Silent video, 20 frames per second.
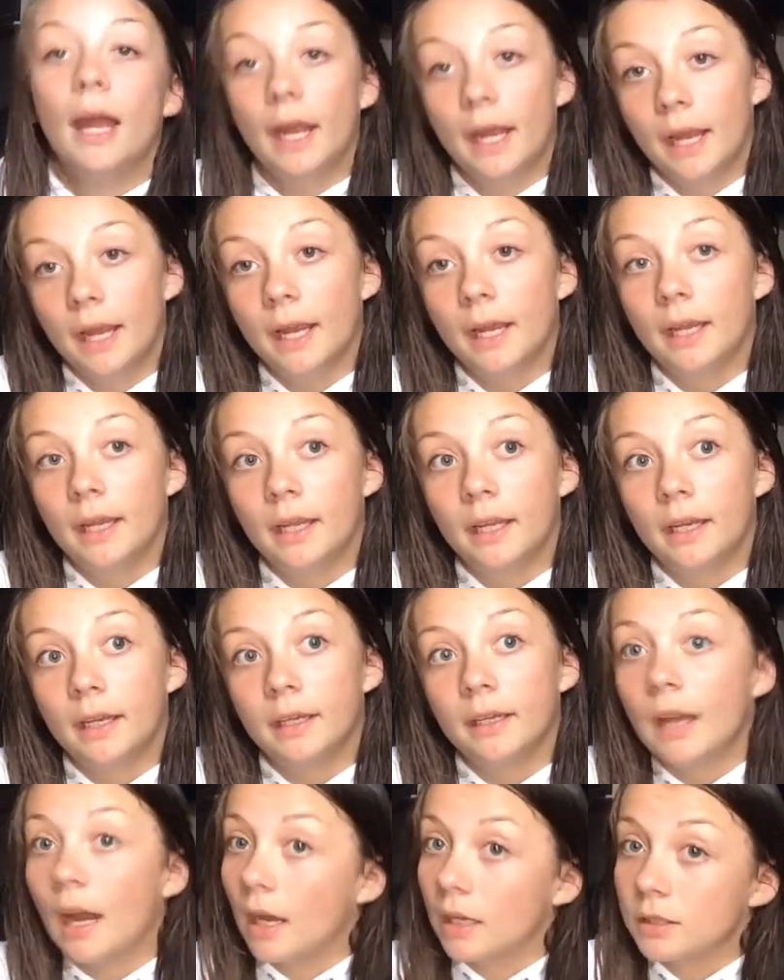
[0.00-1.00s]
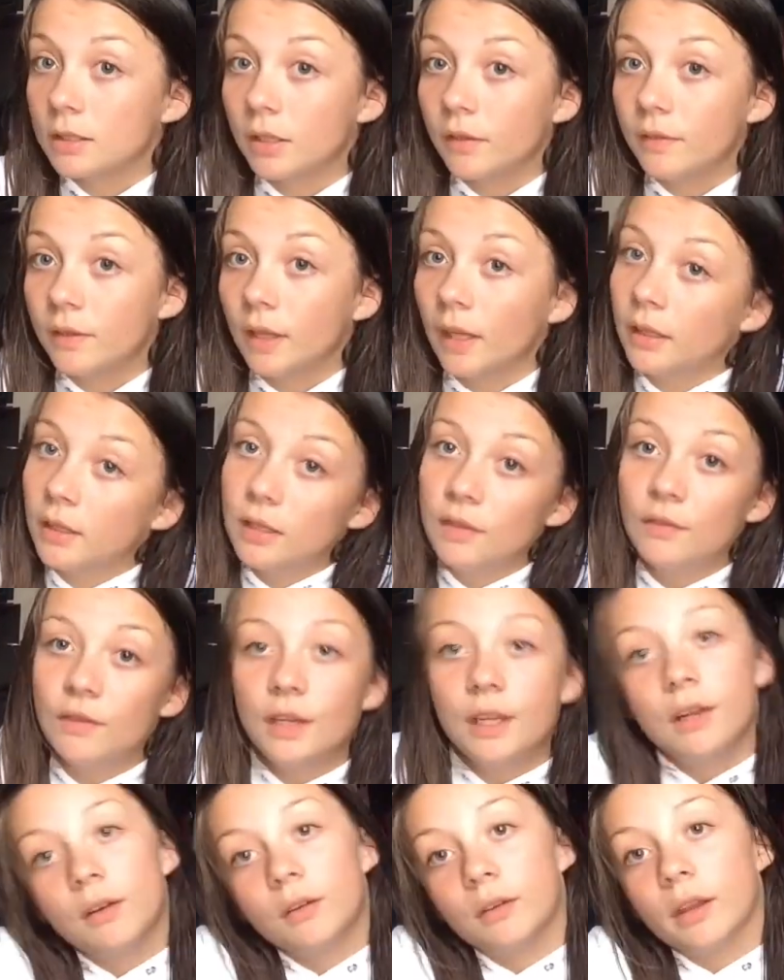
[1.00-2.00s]
And yeah, so if you like this
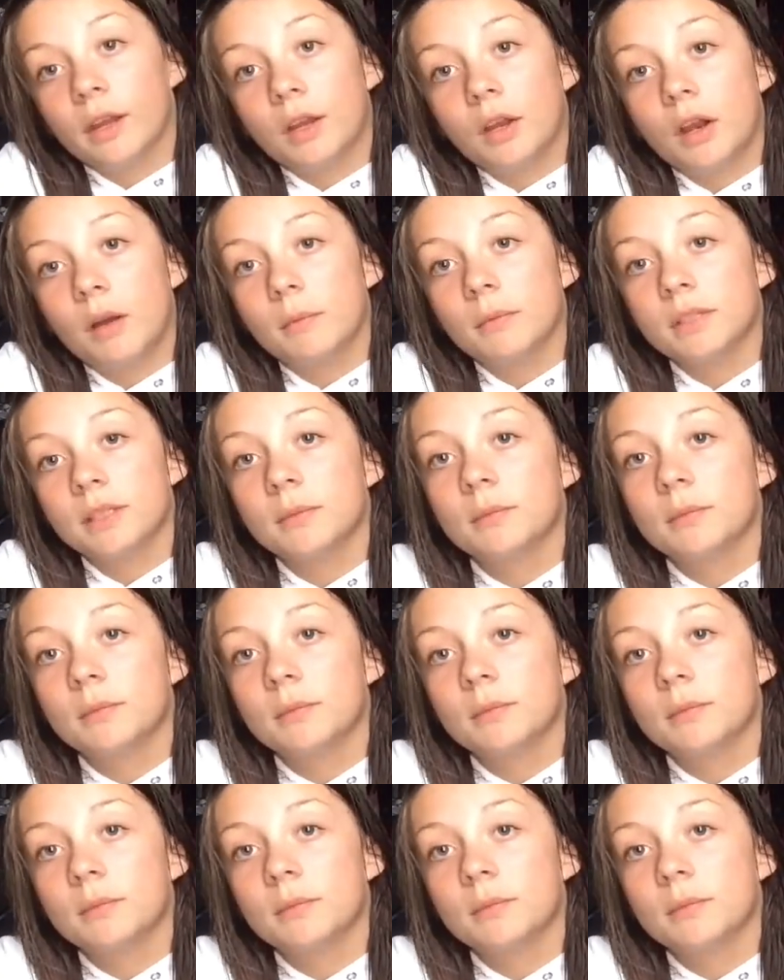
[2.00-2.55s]
video, like, comment,